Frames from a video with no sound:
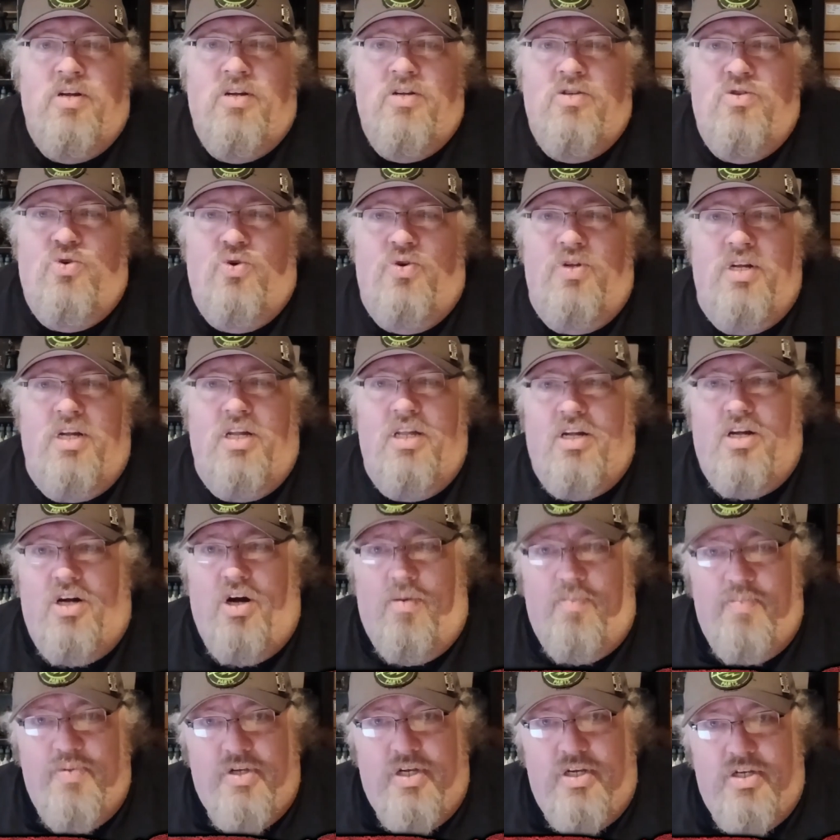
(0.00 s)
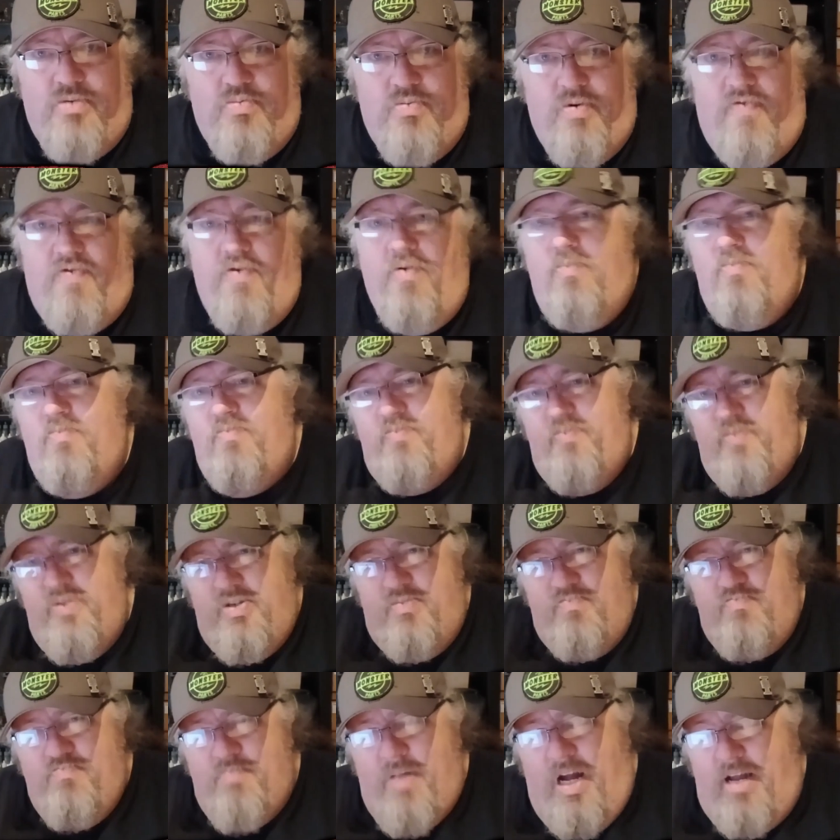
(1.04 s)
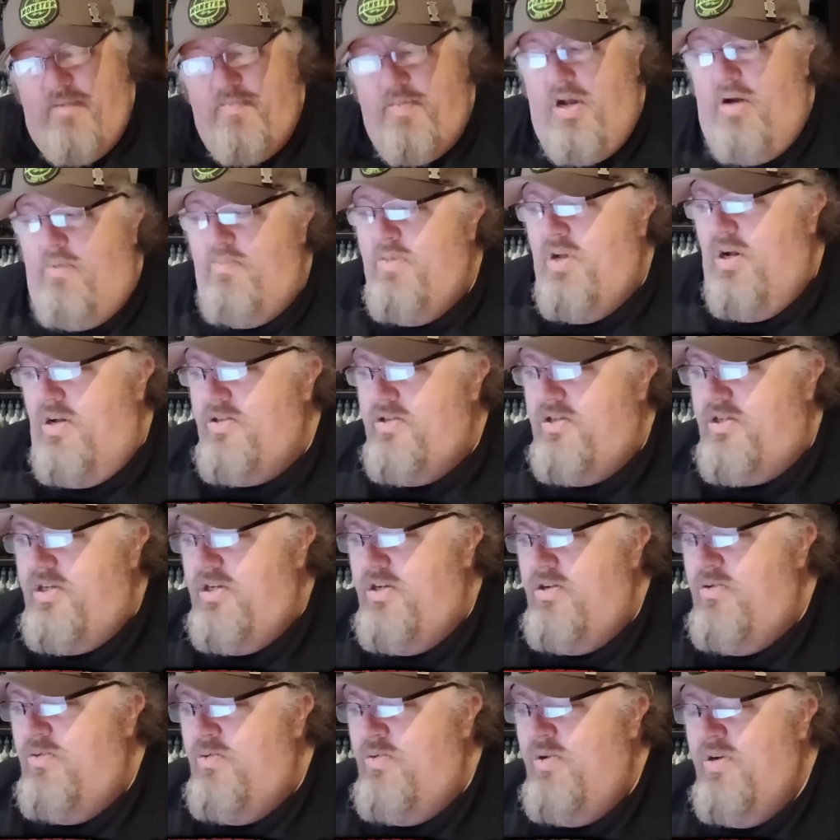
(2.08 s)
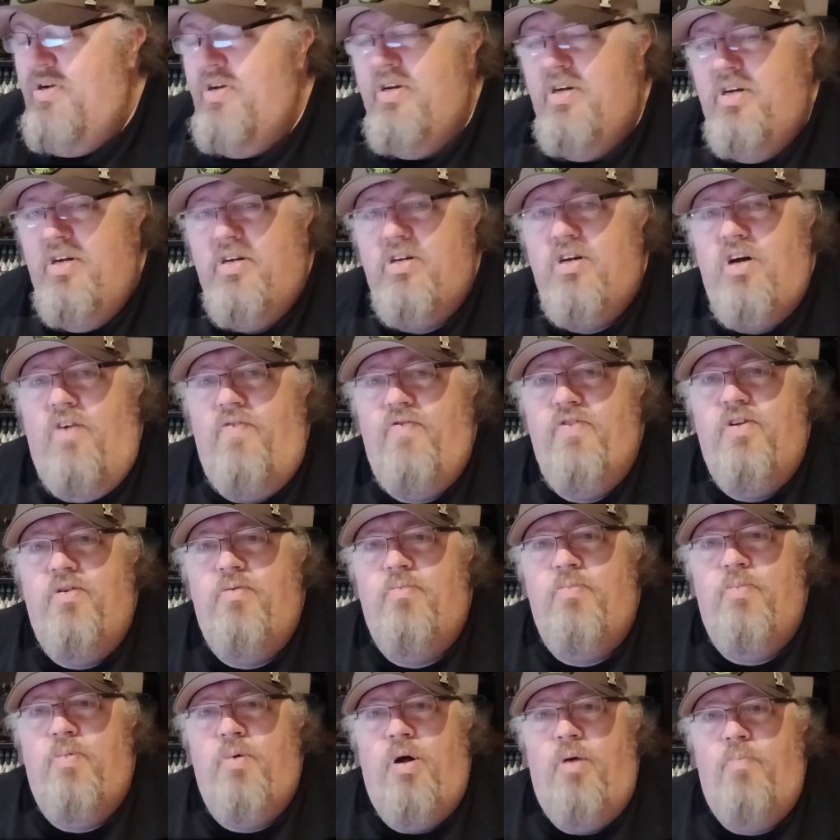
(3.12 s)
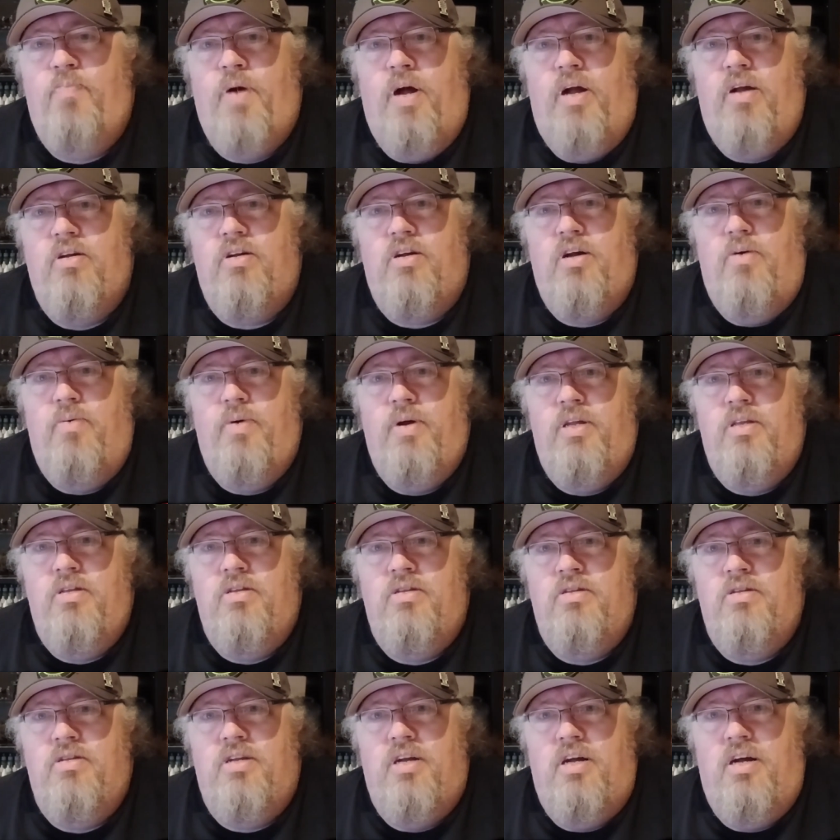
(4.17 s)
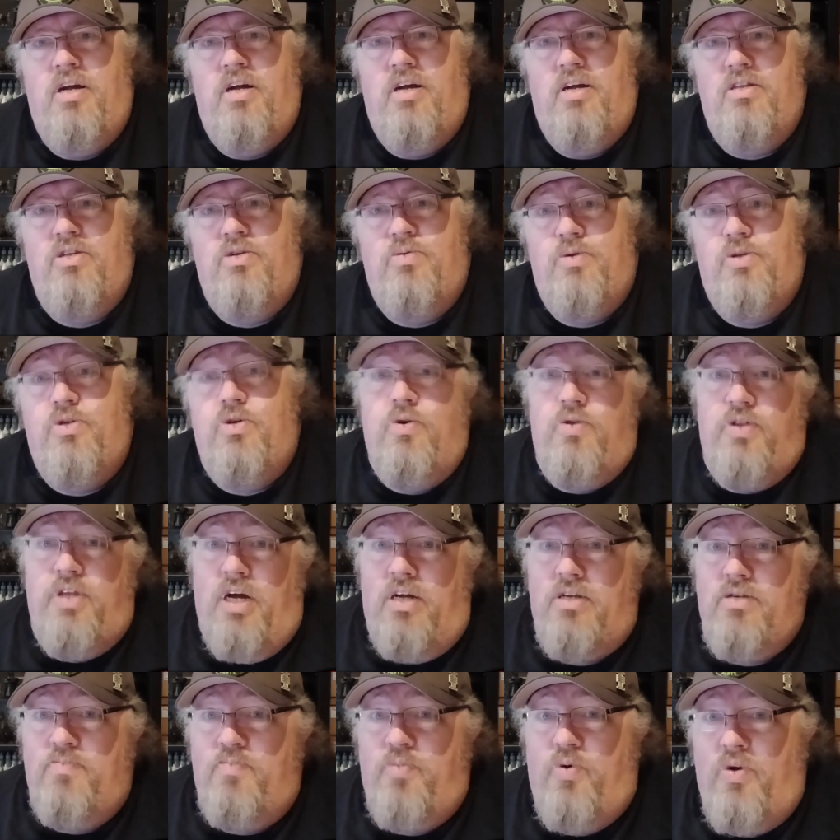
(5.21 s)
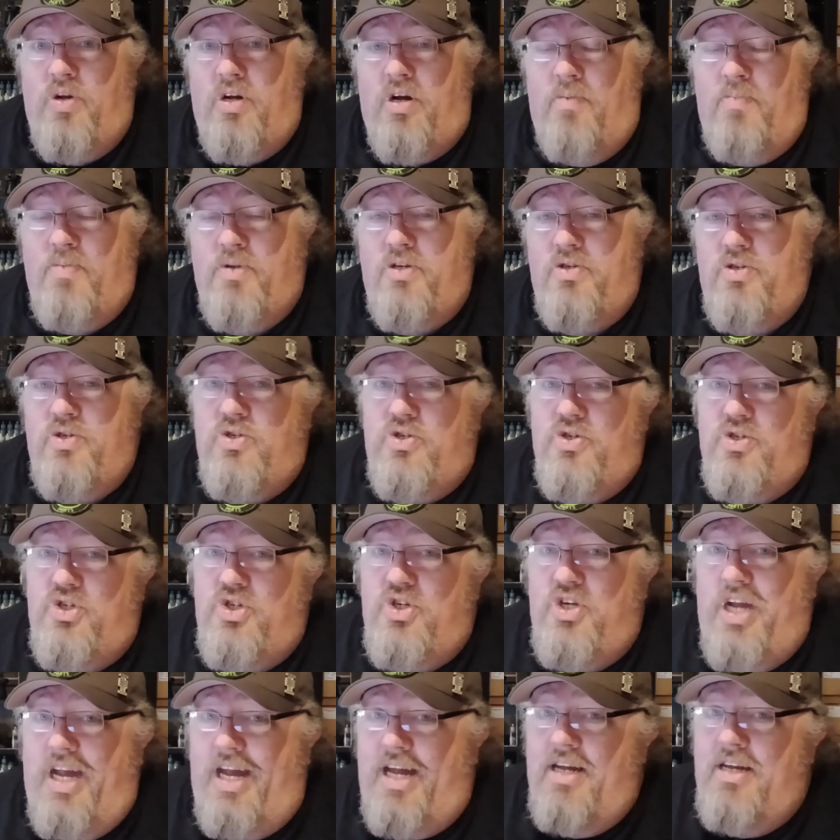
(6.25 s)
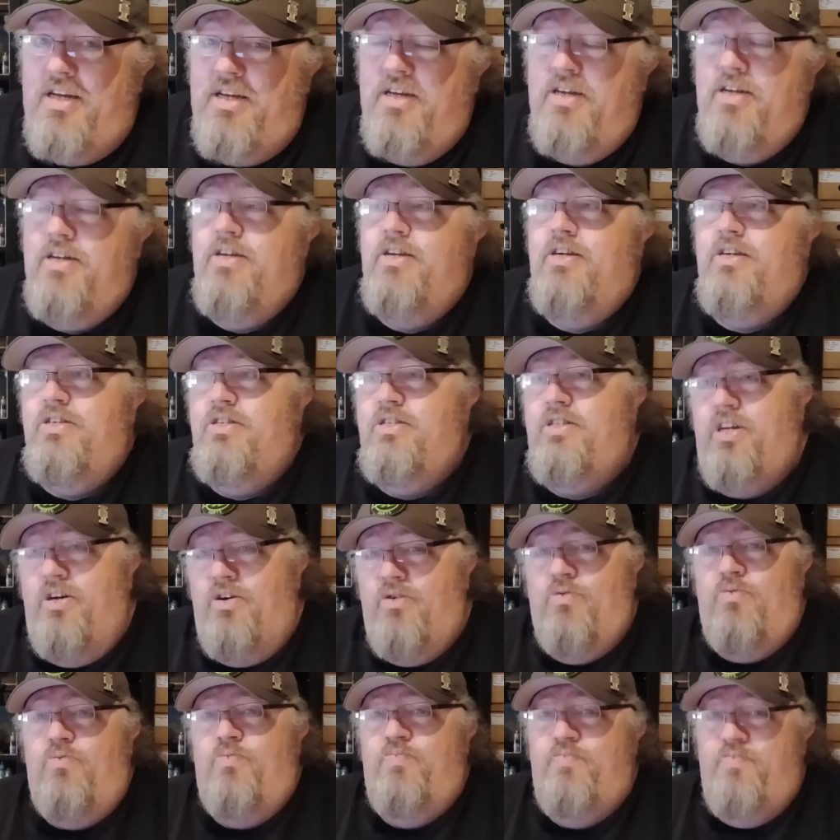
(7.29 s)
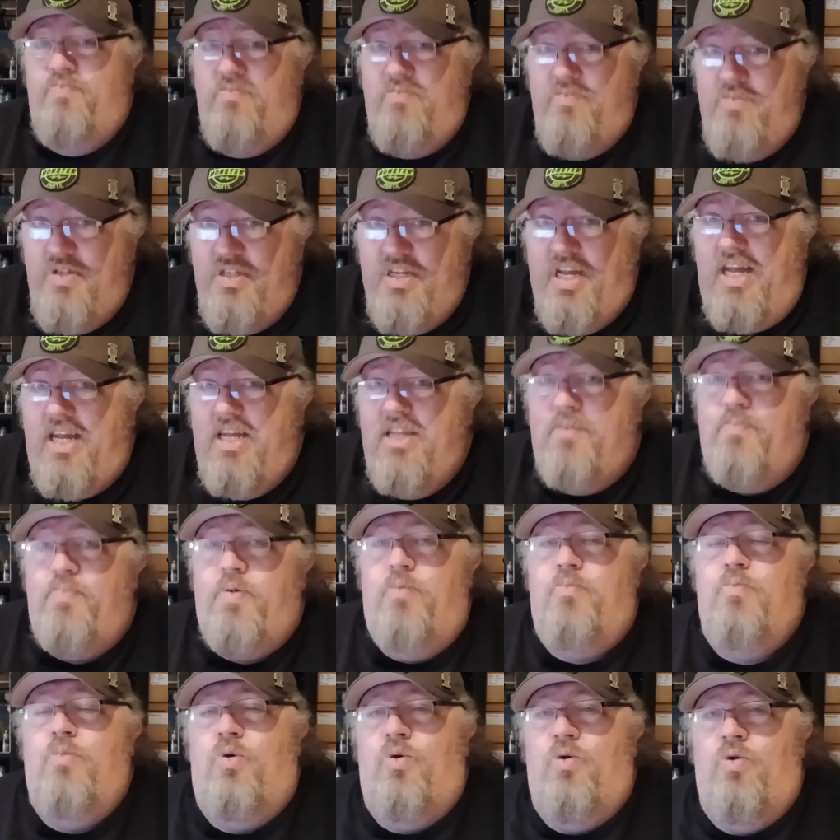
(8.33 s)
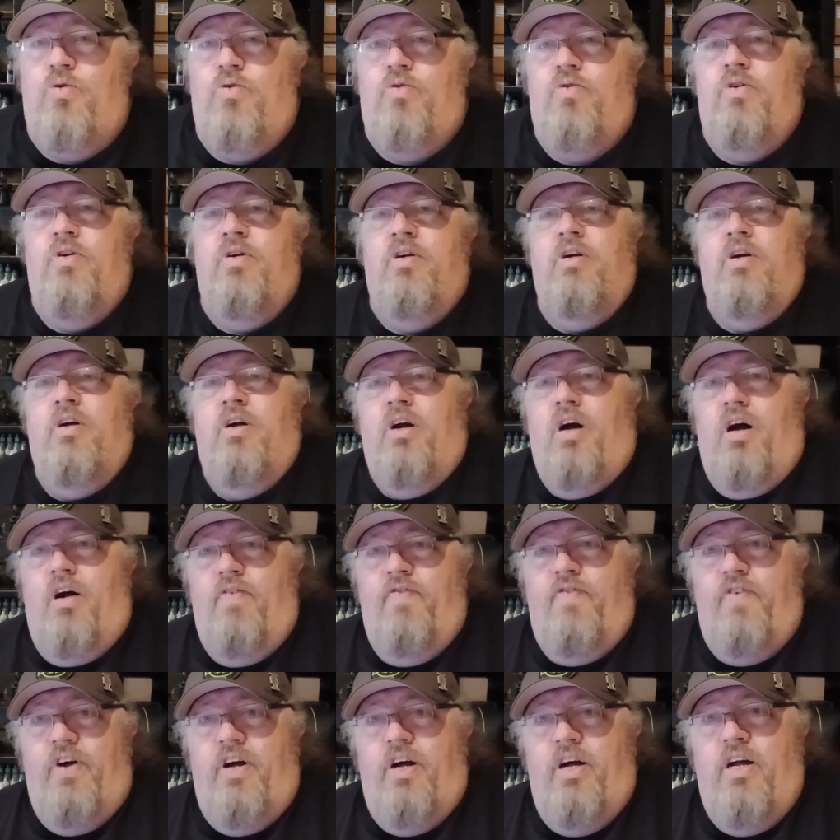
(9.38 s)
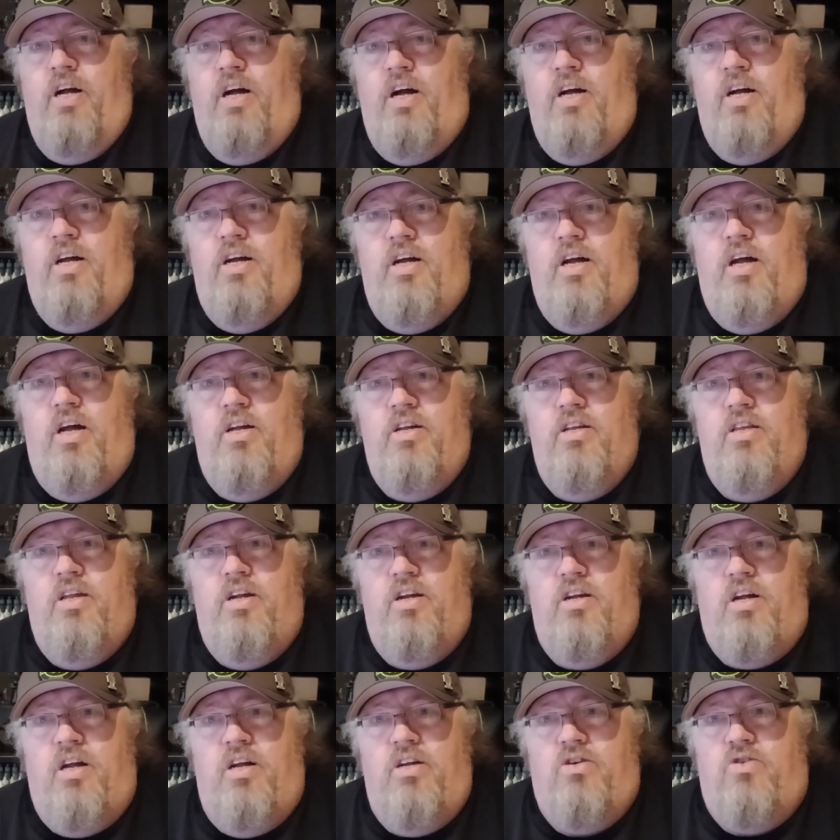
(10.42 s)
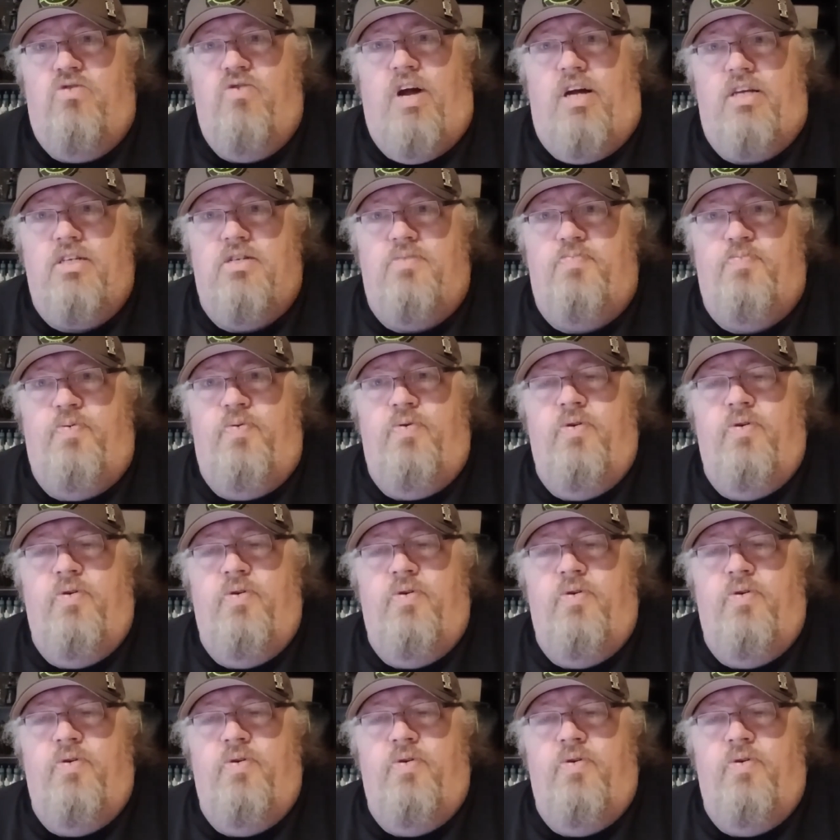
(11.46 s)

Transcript: joining in competition with them, which maybe I'm not too confident about going to a 2,000 point competition just yet. Still need a bit more of a grasp